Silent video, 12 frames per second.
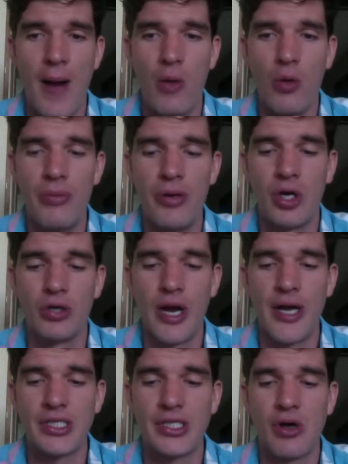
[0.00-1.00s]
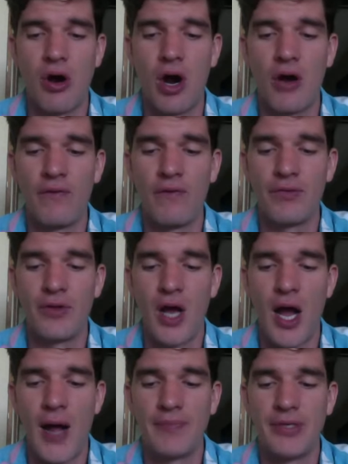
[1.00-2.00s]
and would be a great start
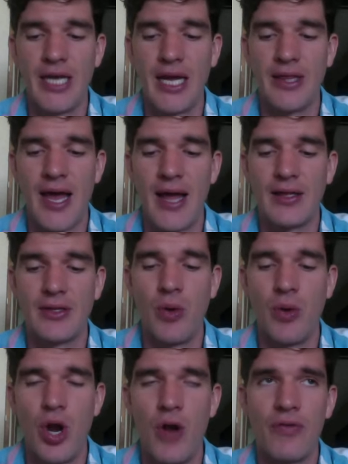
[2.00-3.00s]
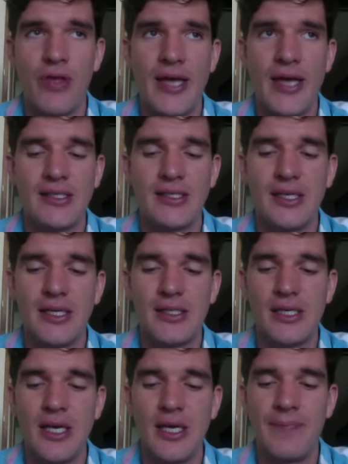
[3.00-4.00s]
um, to get that the win over the SEC
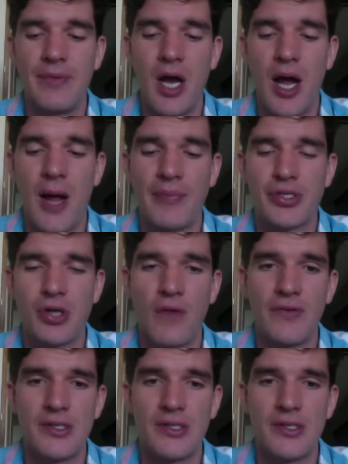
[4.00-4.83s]
team um, to start the